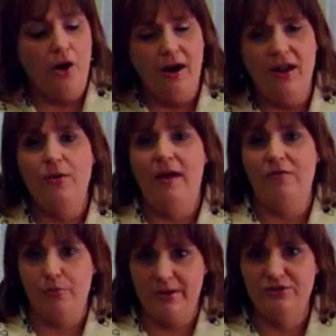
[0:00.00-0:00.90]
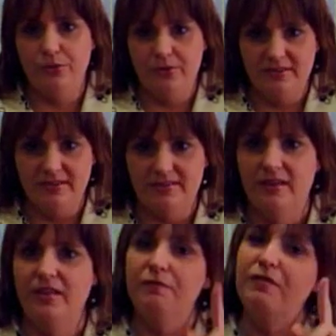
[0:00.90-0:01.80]
all right, you have three choices.
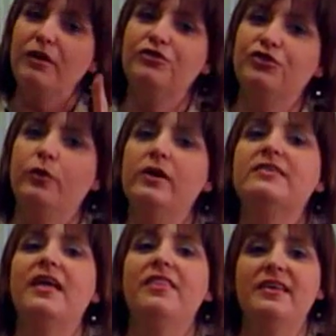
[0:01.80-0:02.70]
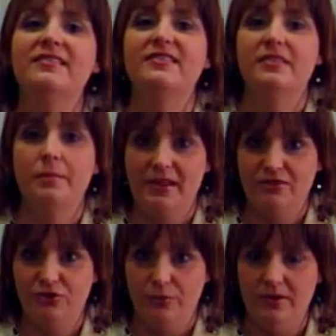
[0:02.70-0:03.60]
First choice, and this is the
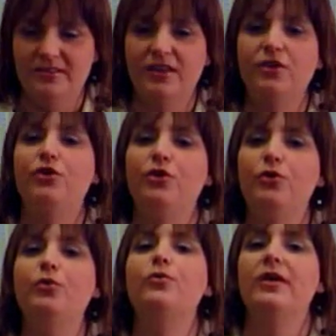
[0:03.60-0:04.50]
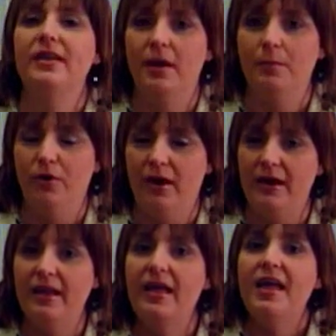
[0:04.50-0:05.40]
best choice, you can
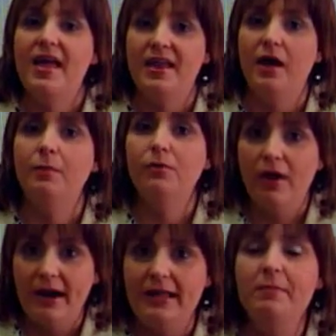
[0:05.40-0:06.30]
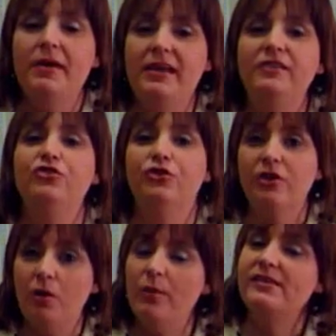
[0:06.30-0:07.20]
upgrade. And upgrading means you're
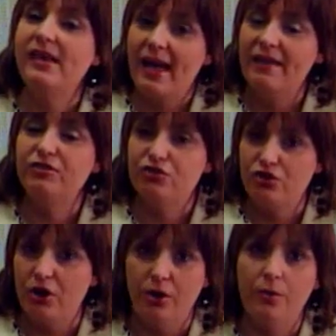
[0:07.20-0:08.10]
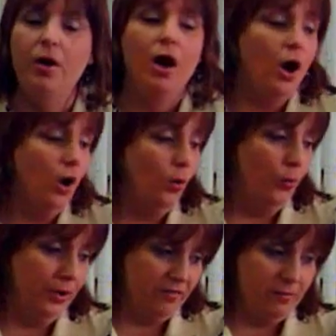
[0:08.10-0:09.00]
going to have a show on
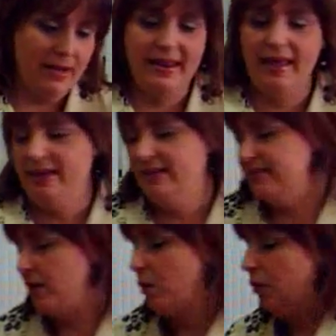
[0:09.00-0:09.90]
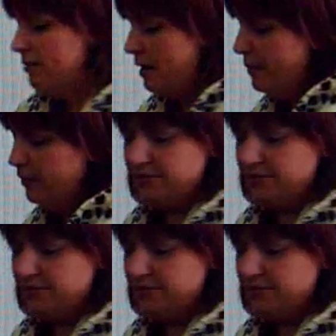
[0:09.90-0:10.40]
one of my days, on one of my